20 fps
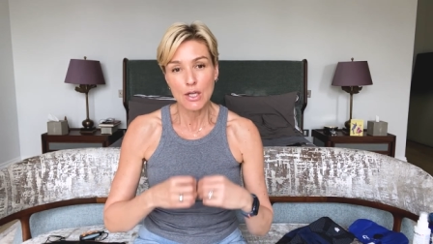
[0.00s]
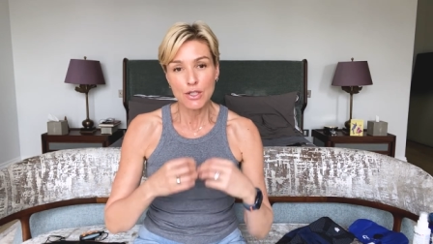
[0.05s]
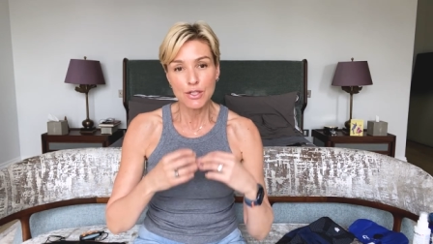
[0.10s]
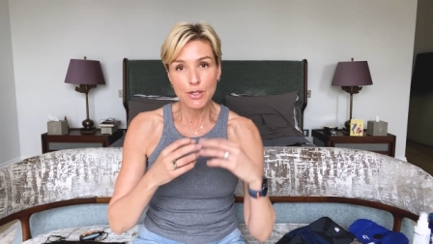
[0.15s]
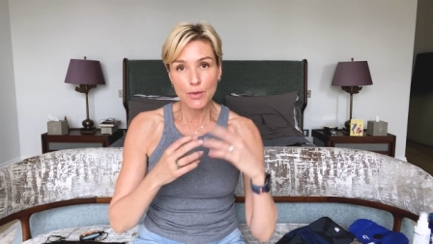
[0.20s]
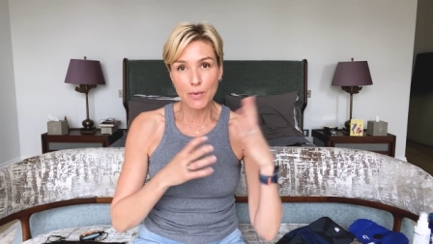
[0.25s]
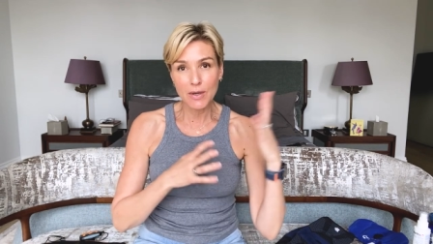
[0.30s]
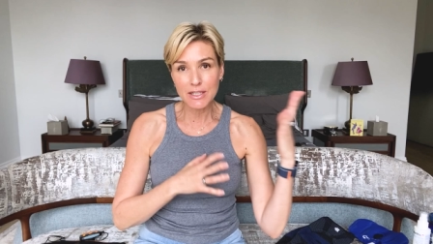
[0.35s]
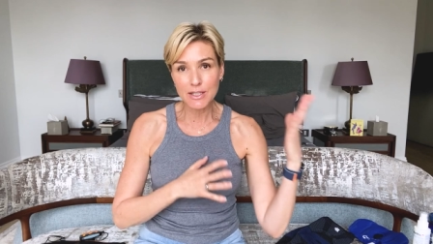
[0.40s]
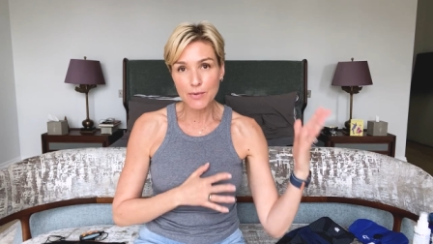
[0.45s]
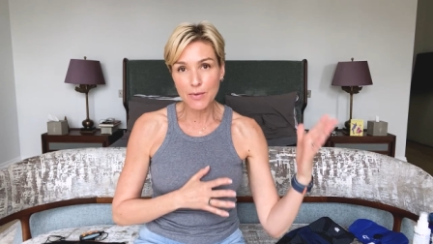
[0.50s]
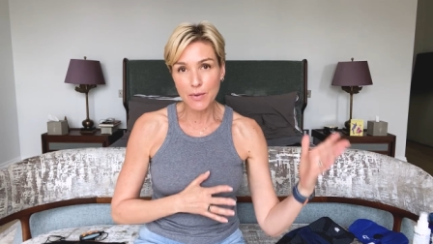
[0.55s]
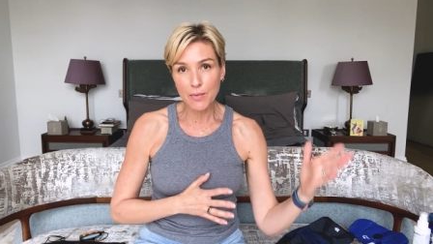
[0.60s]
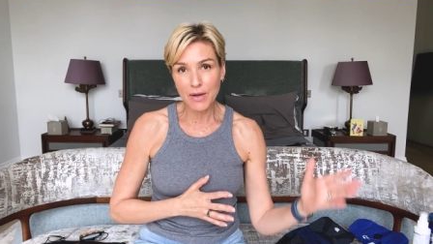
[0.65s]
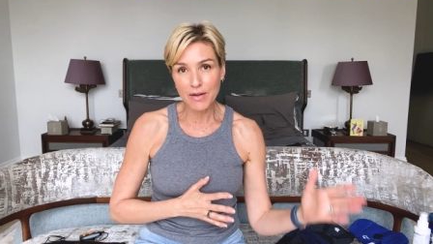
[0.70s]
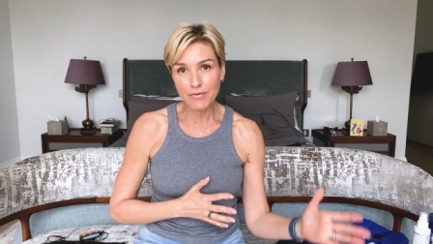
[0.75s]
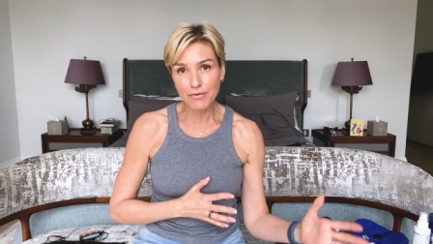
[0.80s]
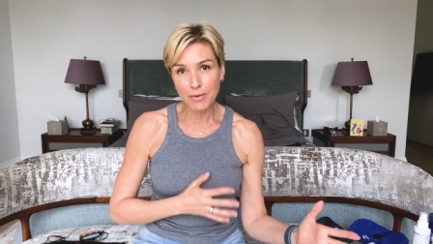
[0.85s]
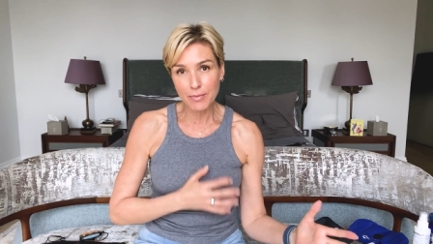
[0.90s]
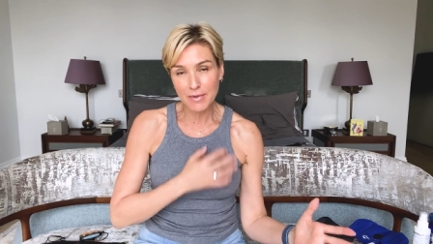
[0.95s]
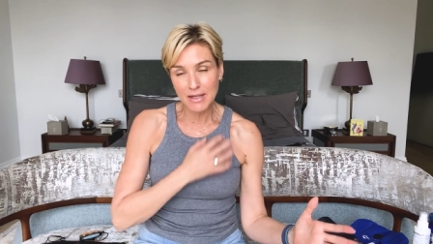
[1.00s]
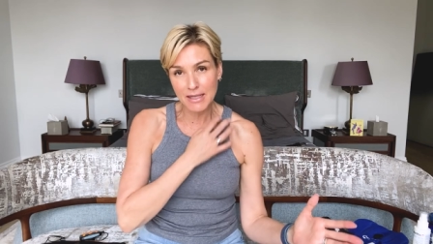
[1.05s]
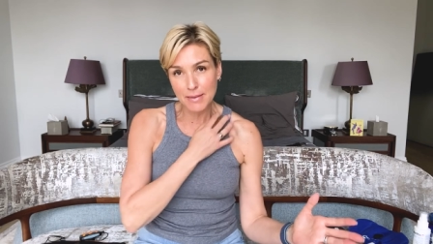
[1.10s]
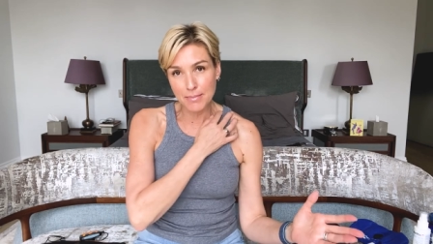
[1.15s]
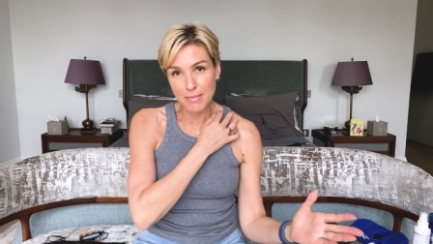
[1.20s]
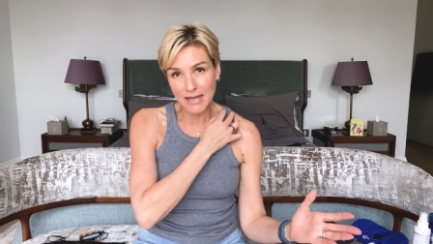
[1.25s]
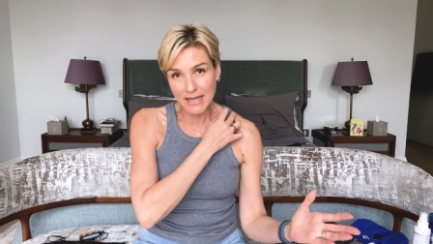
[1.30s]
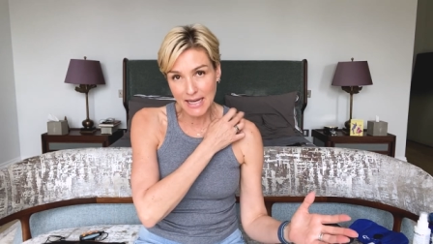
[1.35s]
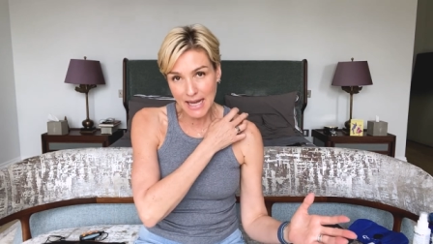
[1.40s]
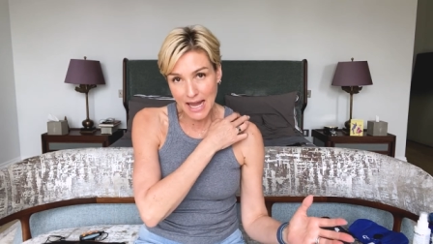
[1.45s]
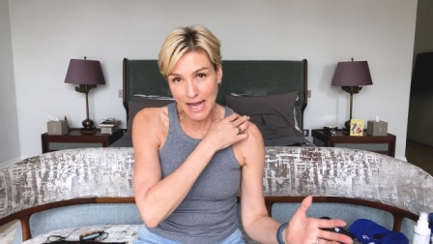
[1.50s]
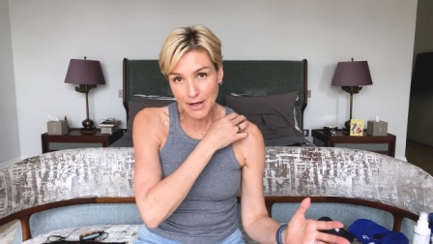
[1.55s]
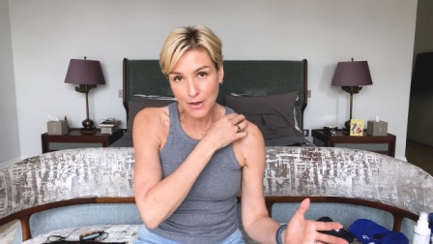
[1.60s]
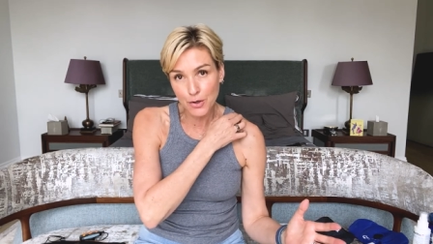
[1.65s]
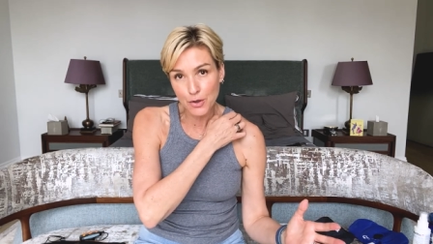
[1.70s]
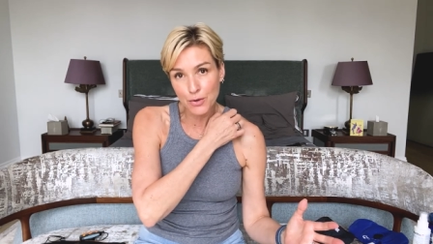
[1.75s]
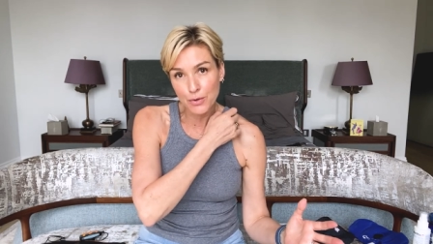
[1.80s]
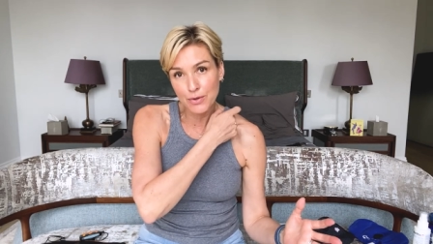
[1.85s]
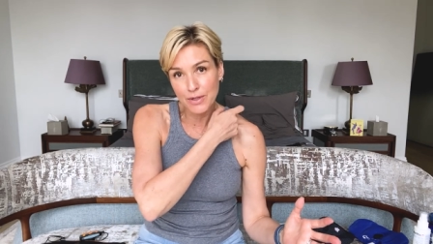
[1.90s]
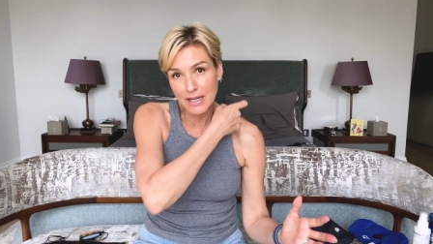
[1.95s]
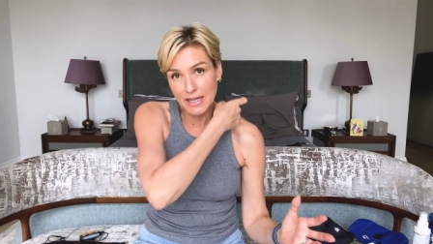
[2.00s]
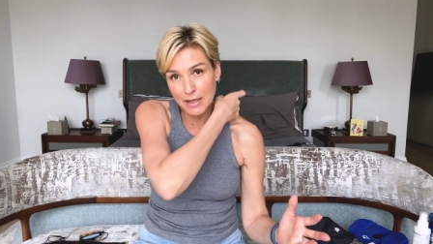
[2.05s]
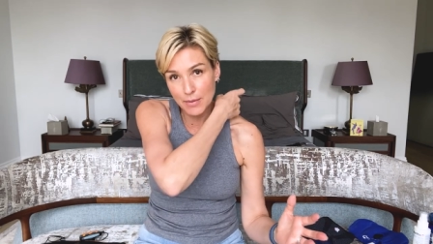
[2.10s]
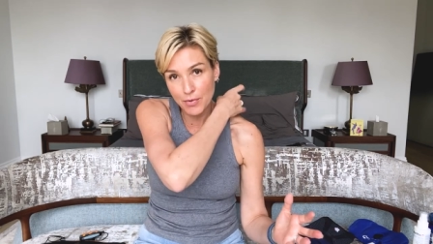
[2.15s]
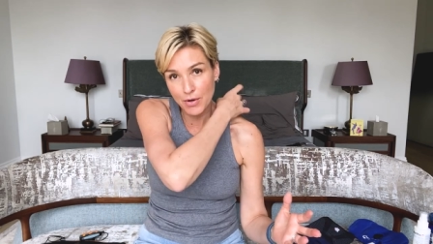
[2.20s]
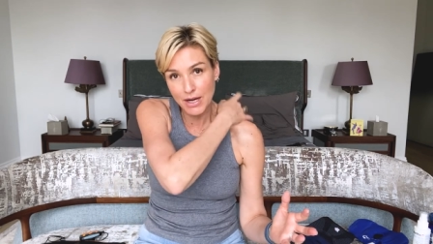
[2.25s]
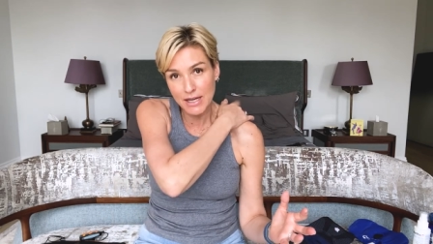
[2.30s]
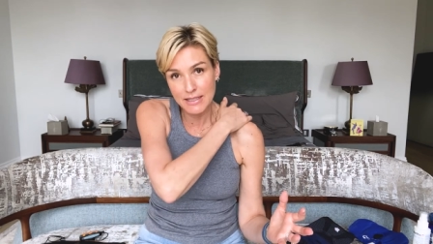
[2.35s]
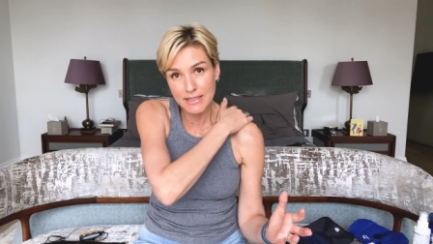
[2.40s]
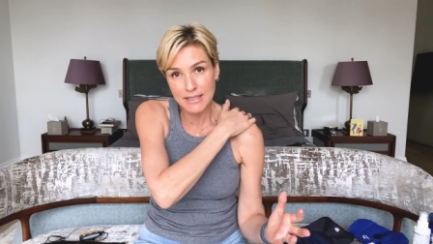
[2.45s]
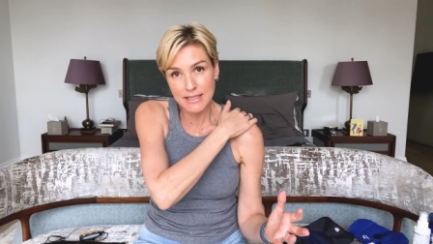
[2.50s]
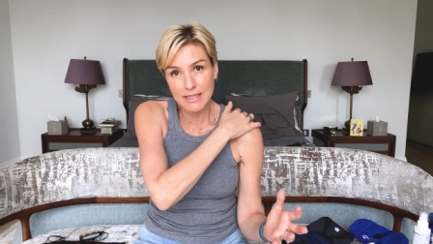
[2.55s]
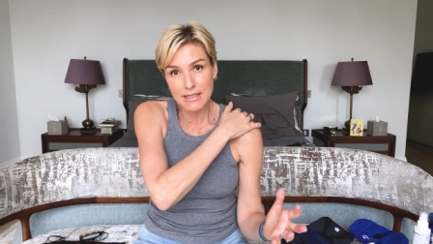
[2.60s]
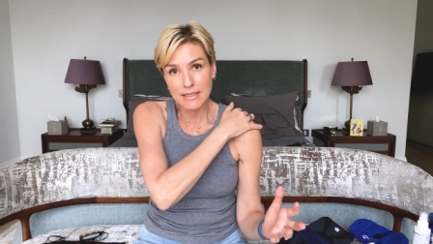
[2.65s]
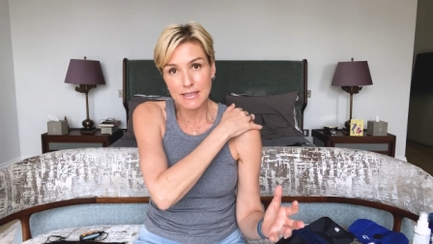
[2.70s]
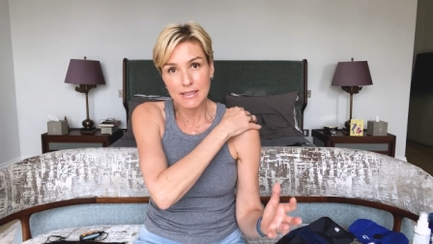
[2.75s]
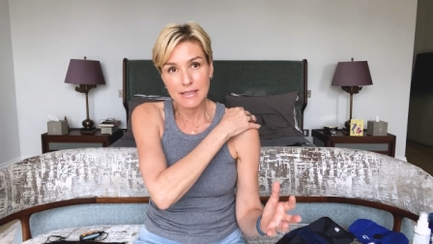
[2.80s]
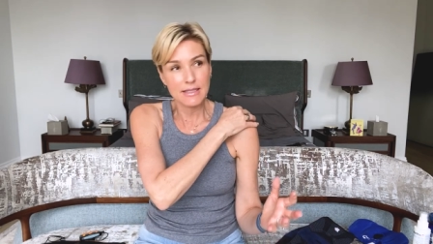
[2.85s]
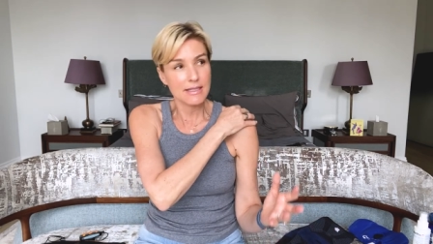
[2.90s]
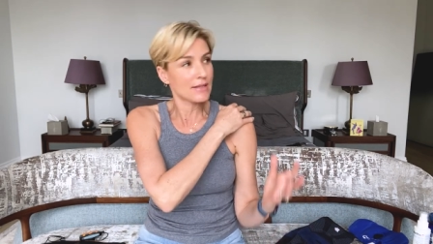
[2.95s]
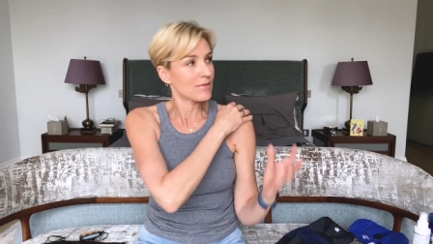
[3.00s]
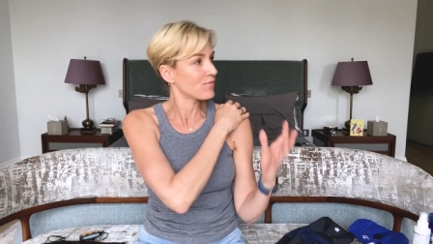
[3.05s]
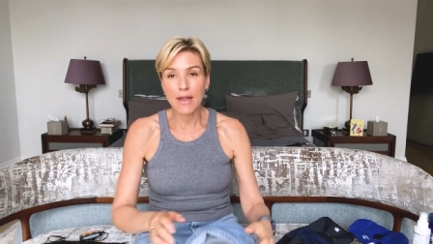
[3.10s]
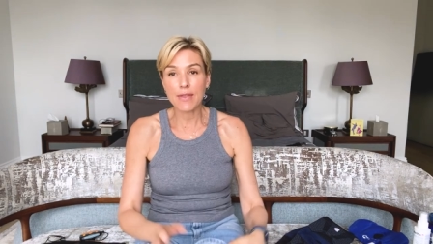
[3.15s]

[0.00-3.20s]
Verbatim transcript: So once we went from the mechanical knee braces